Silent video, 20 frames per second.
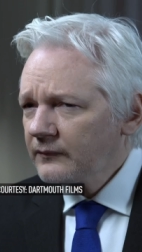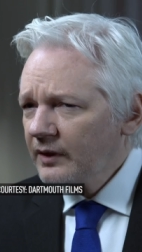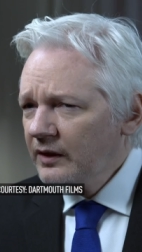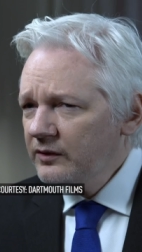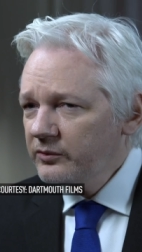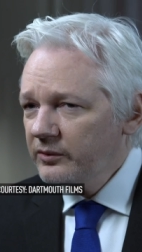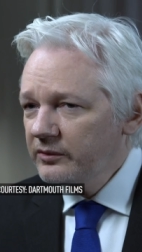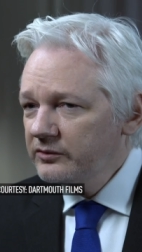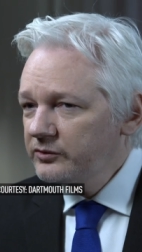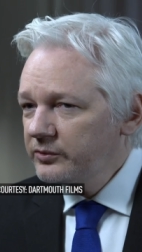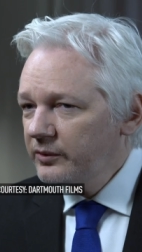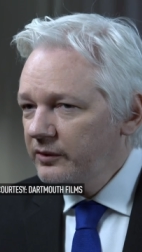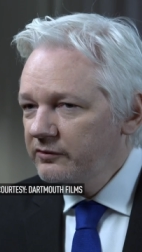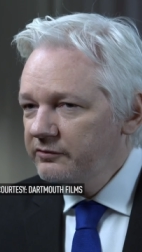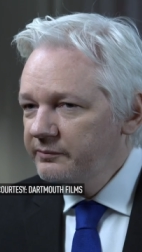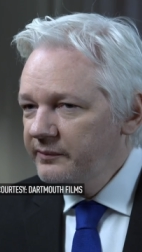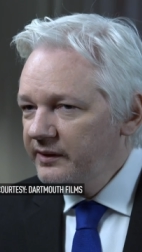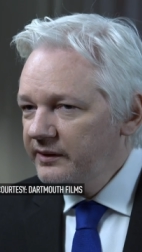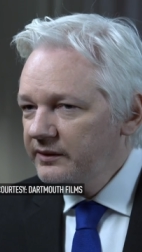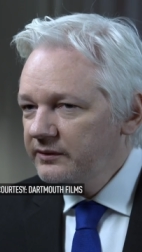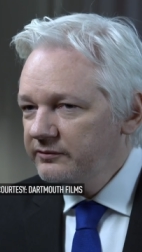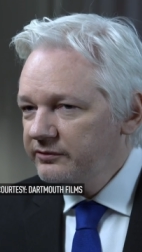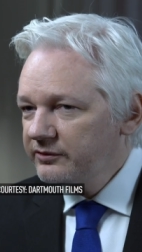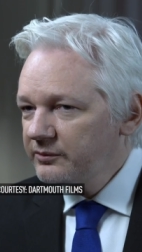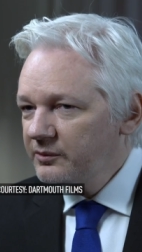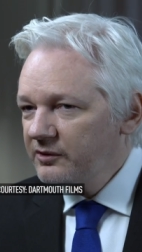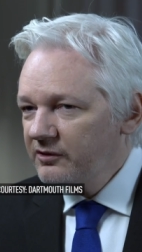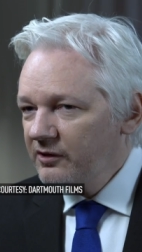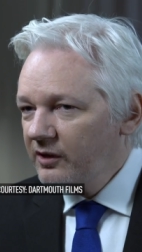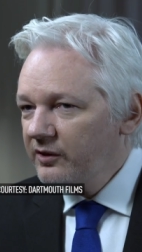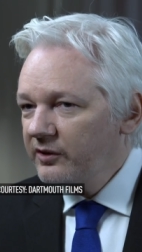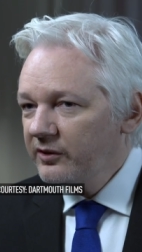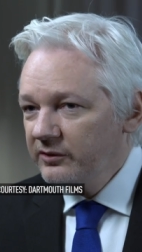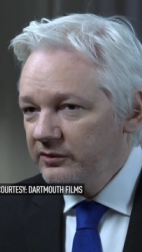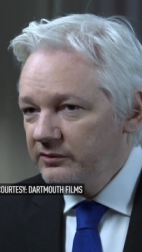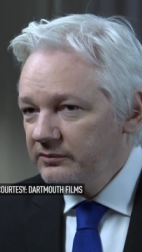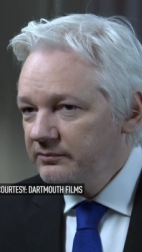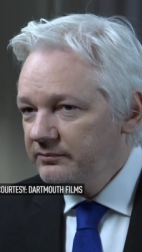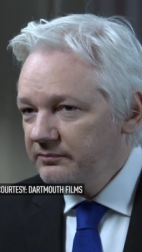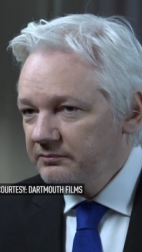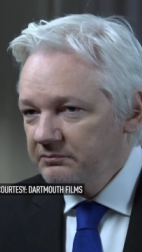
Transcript: 12 million from Morocco.